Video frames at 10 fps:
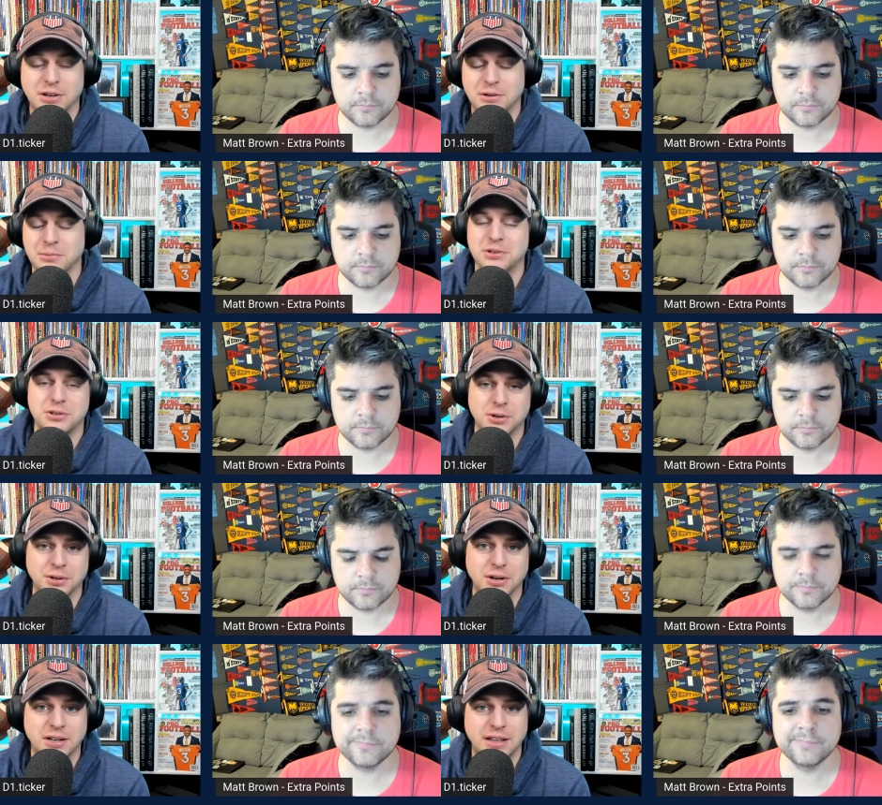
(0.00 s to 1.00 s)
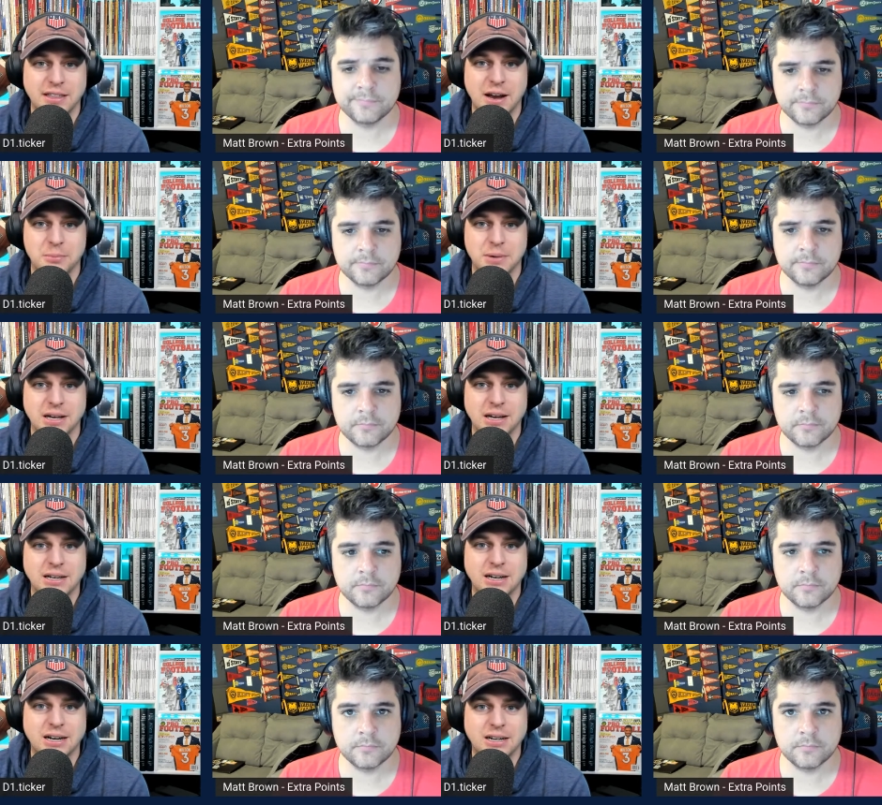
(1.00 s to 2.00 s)
Speaker 1: like we mentioned earlier, and and that'll be
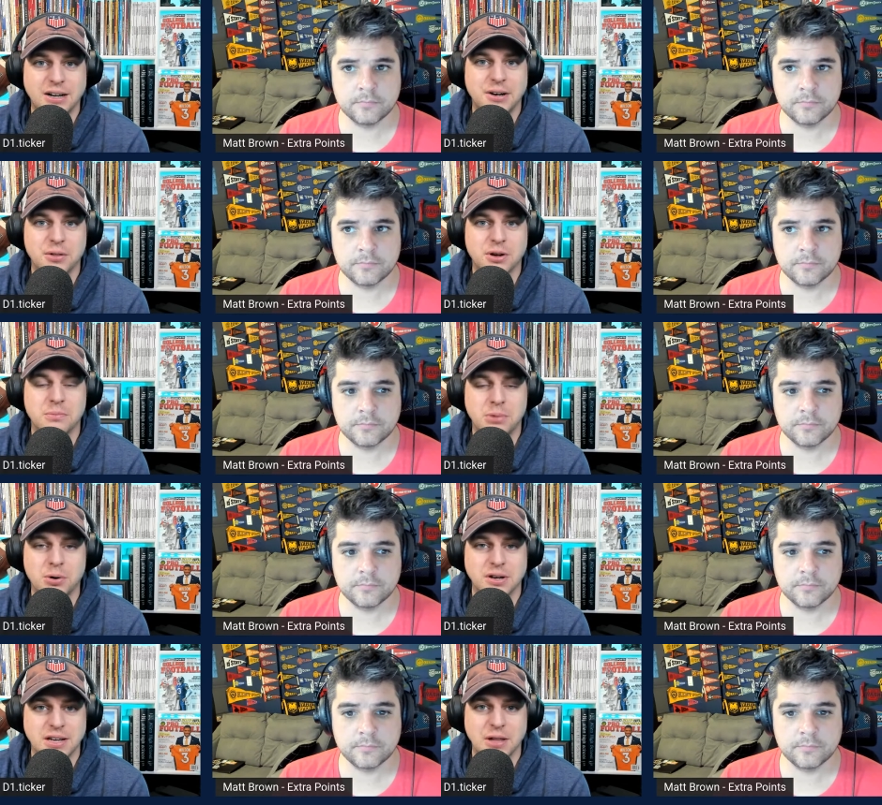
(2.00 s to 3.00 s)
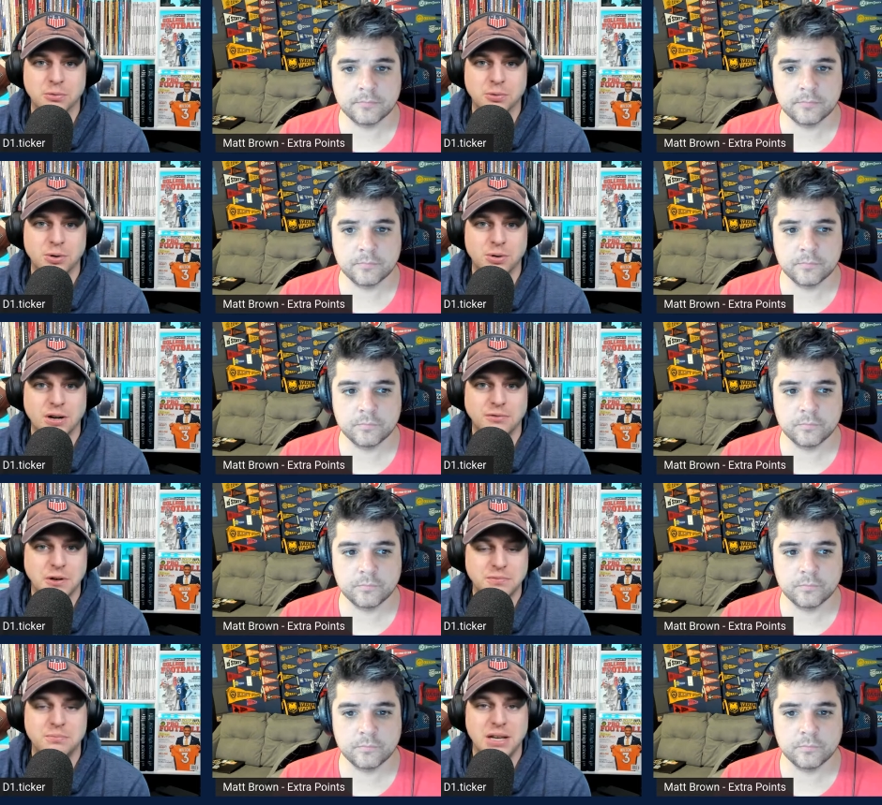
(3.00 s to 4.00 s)
uh, another component down the road of,
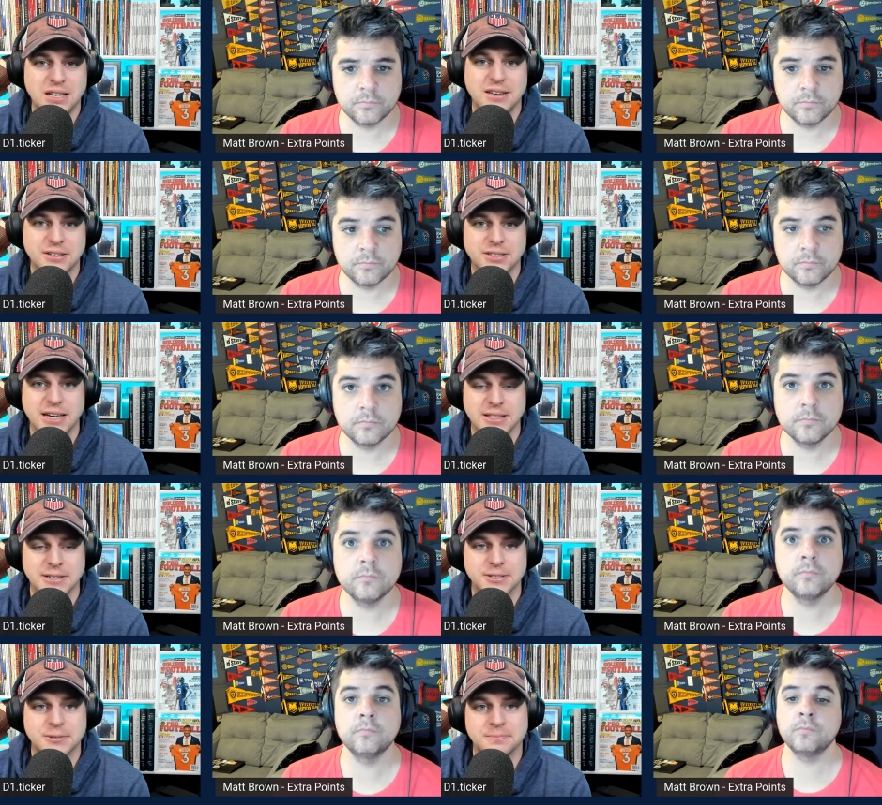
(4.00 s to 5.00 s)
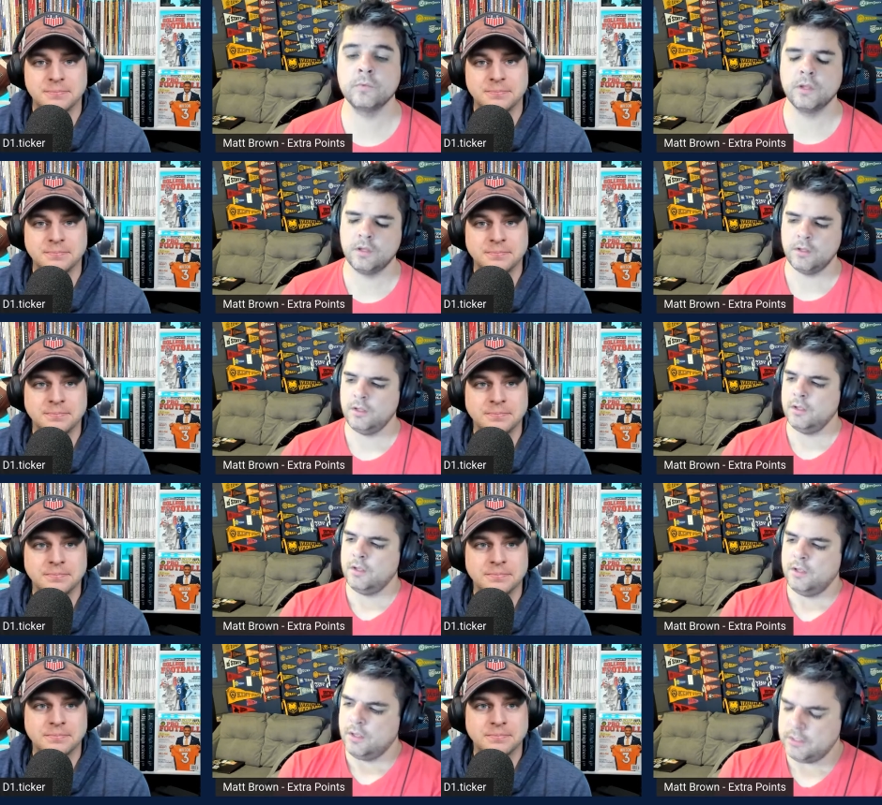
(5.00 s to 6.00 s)
of media deals like this.
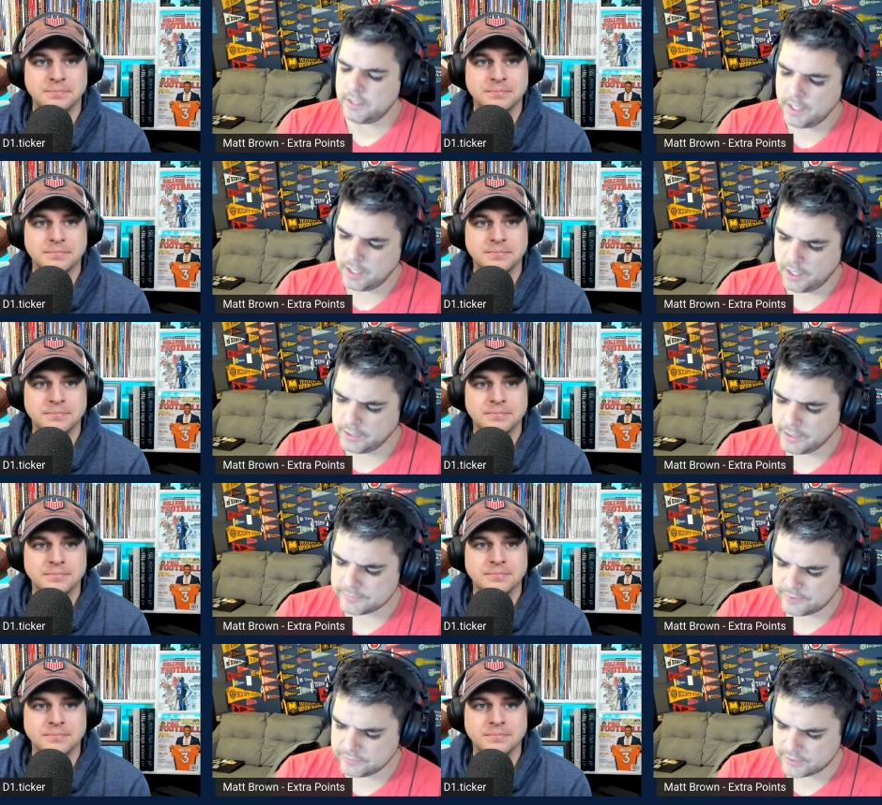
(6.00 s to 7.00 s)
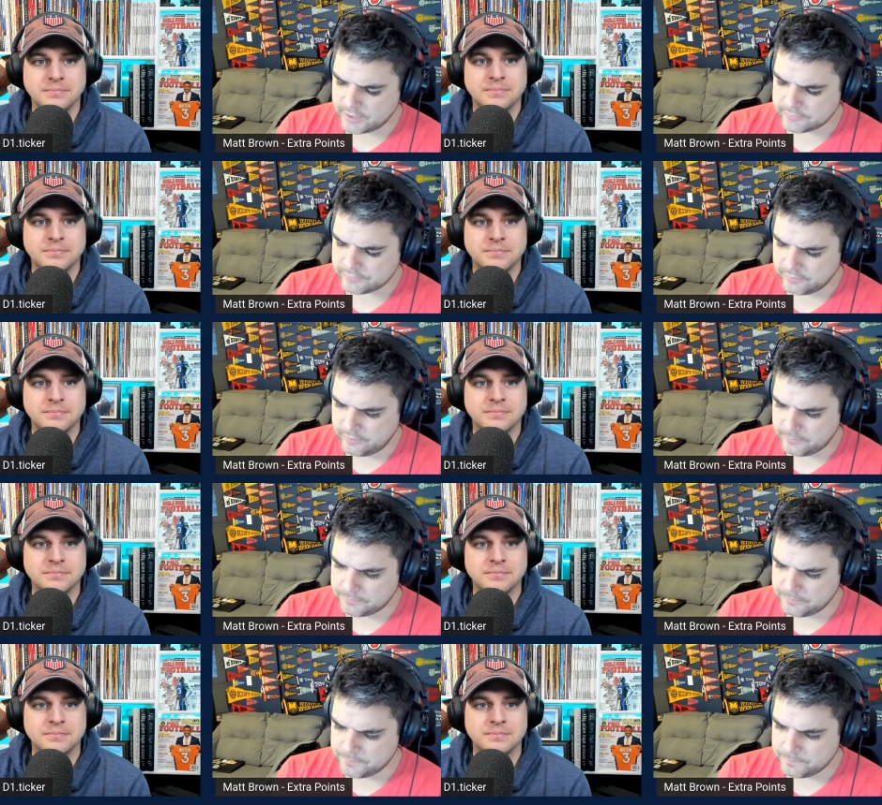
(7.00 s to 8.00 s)
Speaker 2: Yeah, I got to tell you guys, uh,
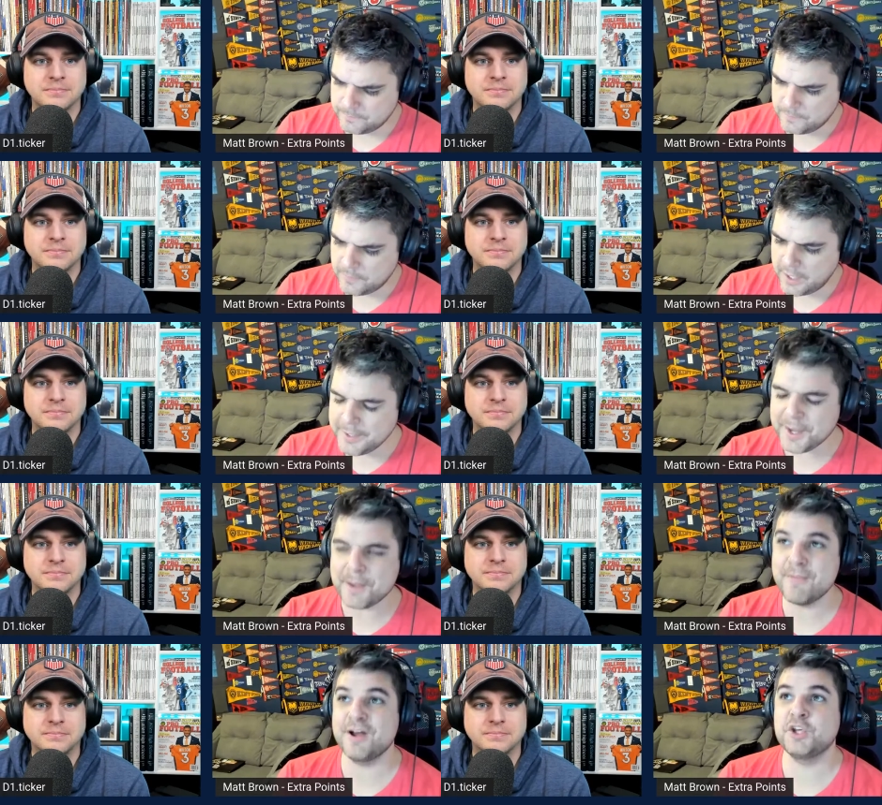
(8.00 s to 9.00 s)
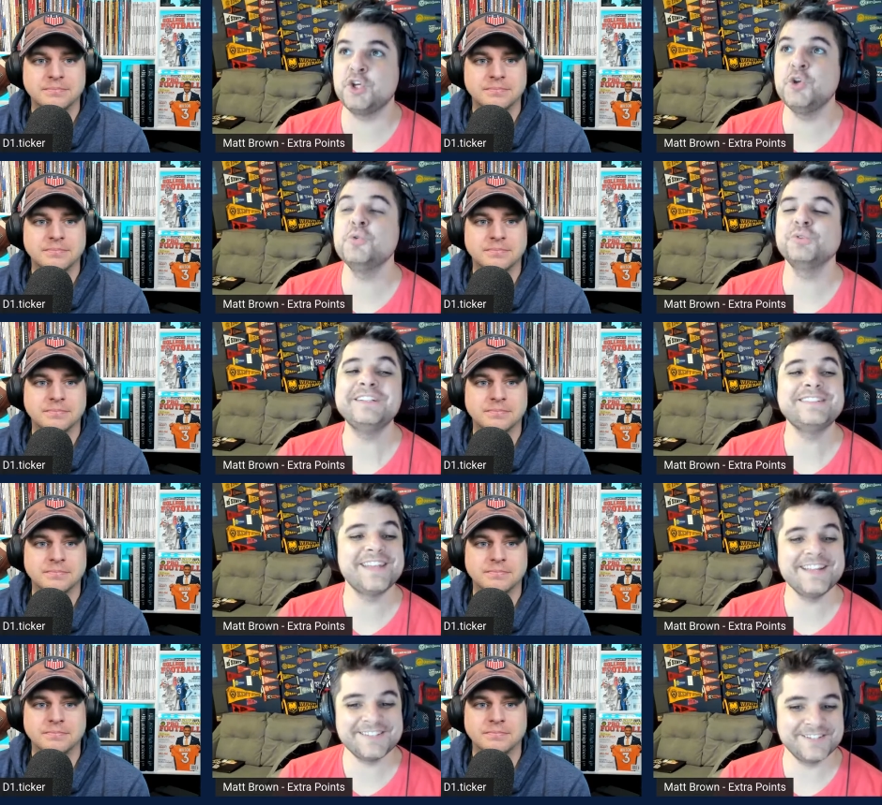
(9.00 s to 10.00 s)
I am acutely
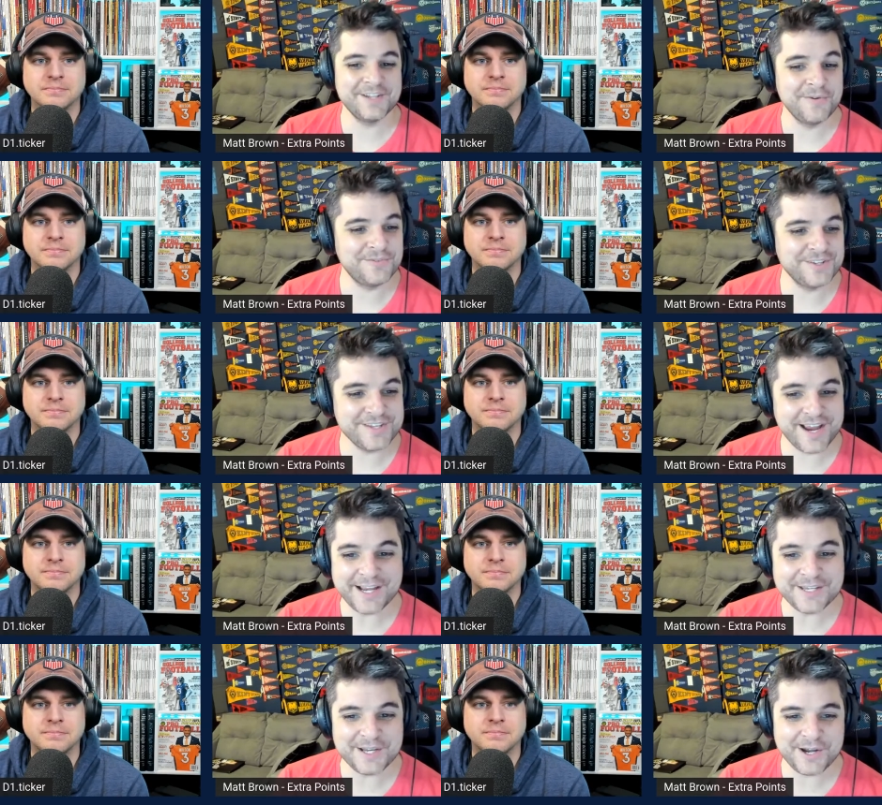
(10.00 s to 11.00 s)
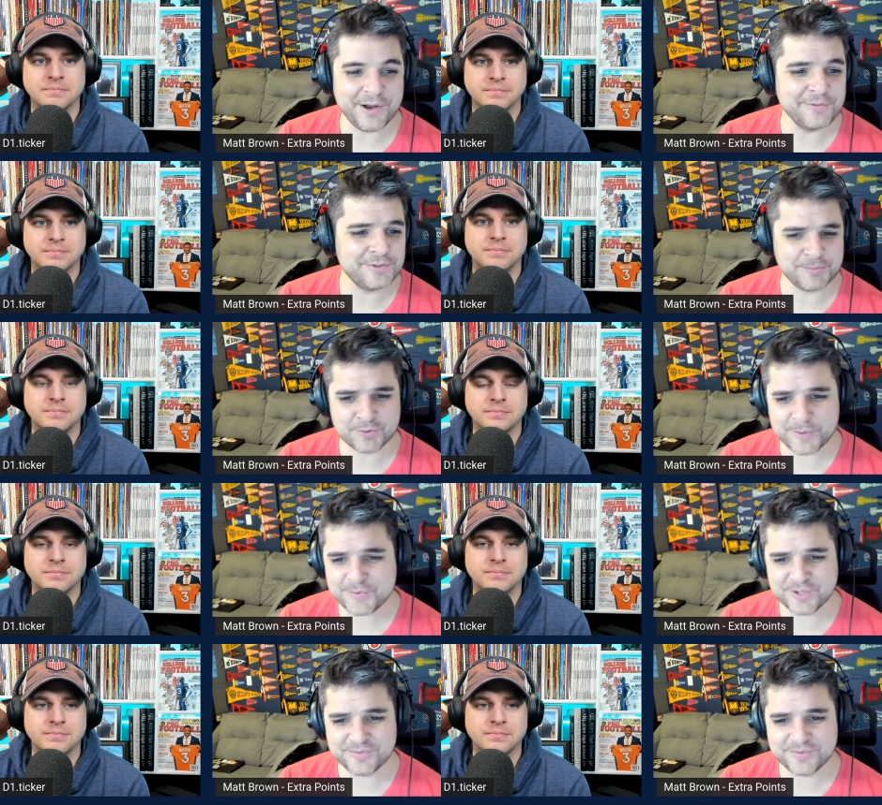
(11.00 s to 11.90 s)
sensitive to the idea of subscription